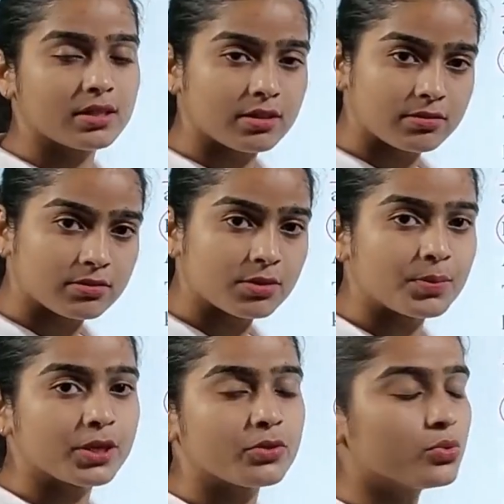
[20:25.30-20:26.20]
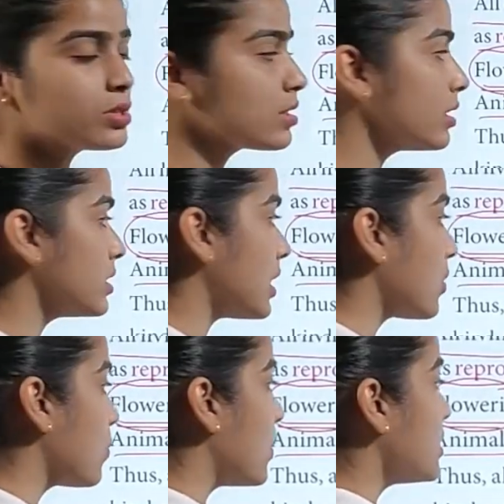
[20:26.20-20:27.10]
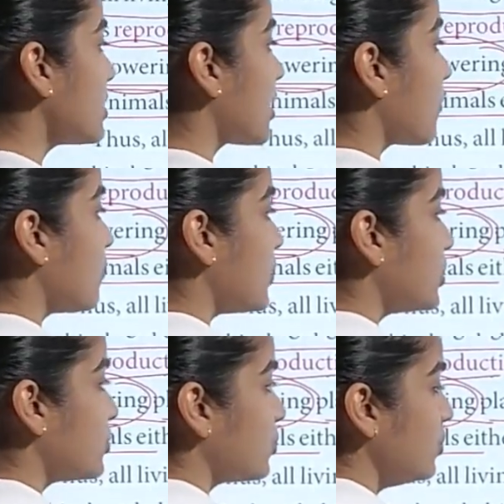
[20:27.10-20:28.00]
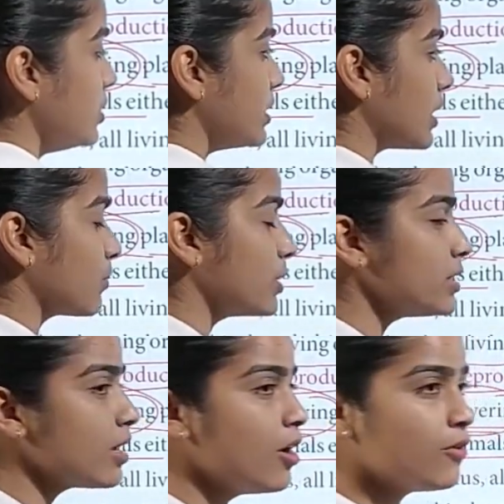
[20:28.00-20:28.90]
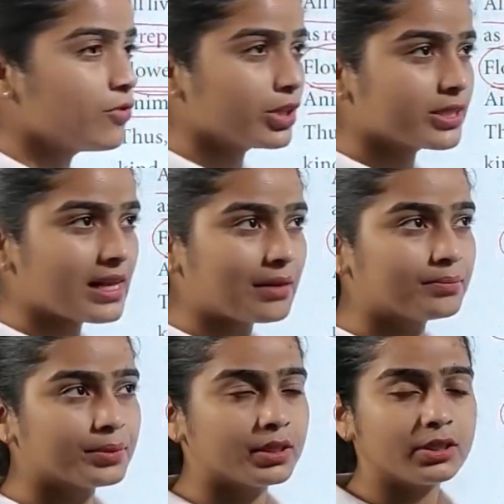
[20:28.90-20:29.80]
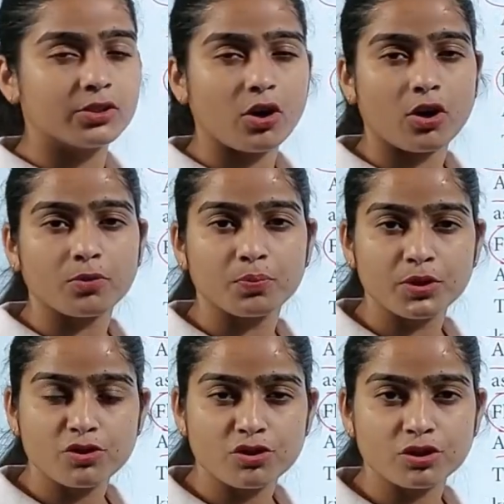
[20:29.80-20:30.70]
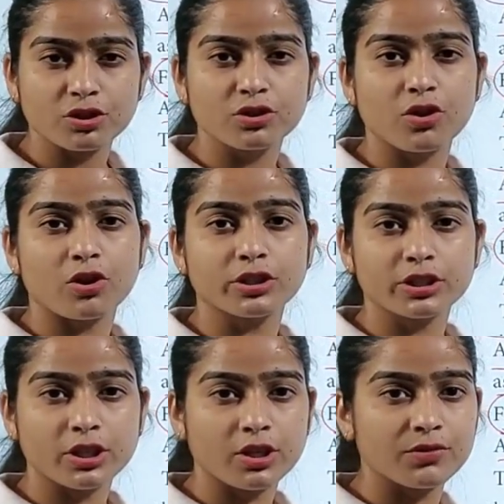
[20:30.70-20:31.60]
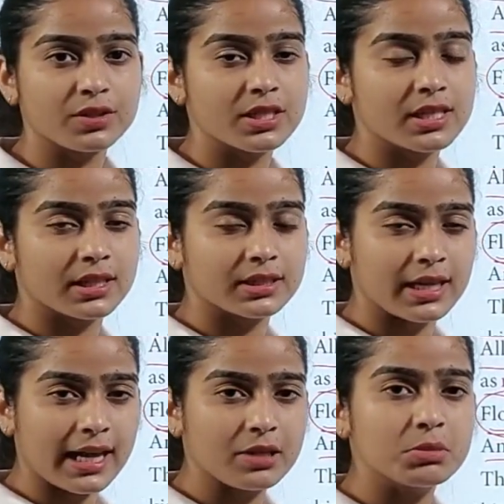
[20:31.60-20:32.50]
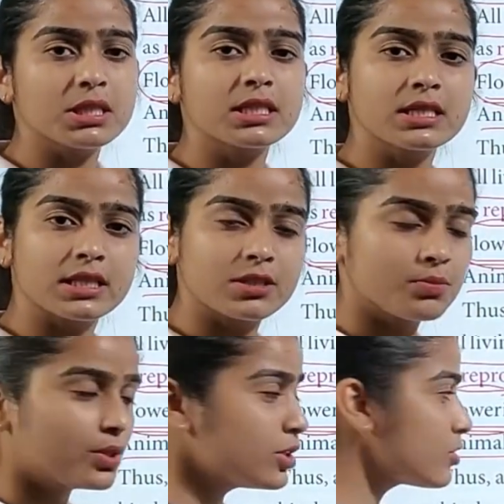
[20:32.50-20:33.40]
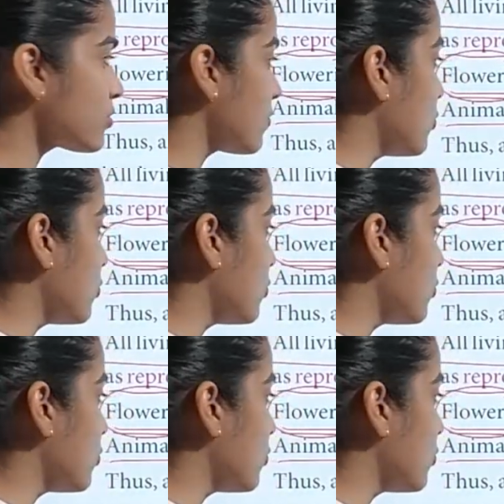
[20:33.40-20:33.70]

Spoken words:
reproduce the young ones, give birth to young ones. For example, your pigeon, your dove, these are the animals, these are the birds who